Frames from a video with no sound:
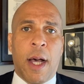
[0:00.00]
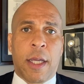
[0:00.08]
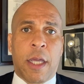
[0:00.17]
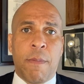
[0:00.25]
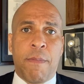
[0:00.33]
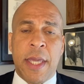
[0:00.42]

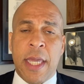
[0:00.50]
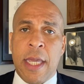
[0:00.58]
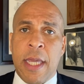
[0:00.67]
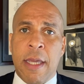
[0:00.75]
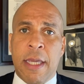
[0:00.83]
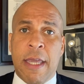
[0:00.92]
could
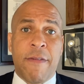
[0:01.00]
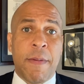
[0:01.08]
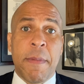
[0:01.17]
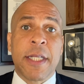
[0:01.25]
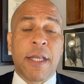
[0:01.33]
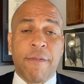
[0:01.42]
be
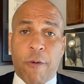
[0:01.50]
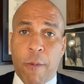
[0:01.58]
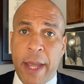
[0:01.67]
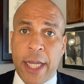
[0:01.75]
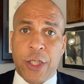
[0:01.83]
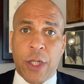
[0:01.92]
given
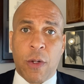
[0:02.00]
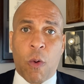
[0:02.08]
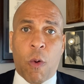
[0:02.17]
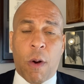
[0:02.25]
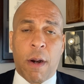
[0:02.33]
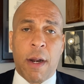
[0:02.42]
misinformation
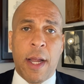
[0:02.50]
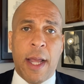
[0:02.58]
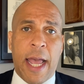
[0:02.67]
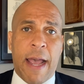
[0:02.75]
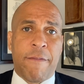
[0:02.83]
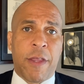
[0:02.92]
or
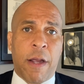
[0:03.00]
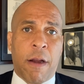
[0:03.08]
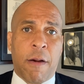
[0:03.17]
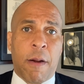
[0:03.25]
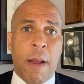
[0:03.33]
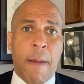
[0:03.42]
have
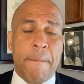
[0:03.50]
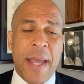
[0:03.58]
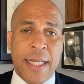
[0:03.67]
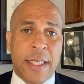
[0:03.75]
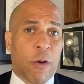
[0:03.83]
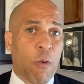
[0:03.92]
their
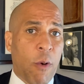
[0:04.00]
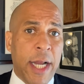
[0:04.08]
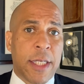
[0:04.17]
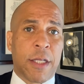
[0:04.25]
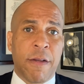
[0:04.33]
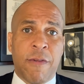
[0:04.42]
basic
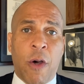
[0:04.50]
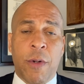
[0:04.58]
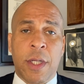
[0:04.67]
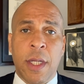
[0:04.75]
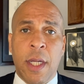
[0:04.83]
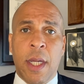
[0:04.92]
rights to
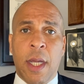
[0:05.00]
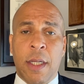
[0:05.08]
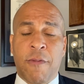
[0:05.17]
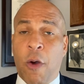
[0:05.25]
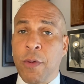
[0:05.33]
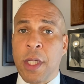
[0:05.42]

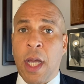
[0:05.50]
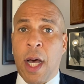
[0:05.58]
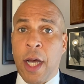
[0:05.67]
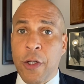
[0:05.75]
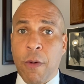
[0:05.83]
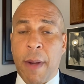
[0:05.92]
vote
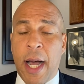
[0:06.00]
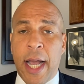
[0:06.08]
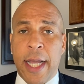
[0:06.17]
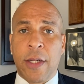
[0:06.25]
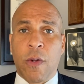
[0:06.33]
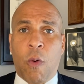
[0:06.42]

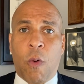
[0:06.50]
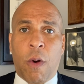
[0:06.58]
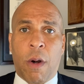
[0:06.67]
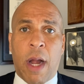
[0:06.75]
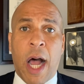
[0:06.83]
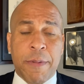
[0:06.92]
undermined
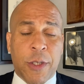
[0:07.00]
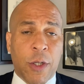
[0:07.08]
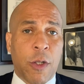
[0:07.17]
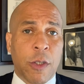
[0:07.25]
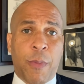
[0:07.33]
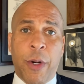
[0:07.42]
or
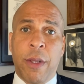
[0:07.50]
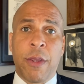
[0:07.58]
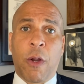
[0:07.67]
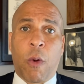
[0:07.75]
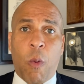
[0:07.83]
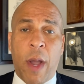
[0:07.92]
obstacles put in
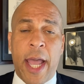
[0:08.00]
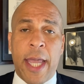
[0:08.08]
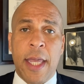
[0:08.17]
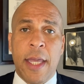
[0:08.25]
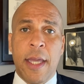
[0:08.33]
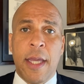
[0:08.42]
their way.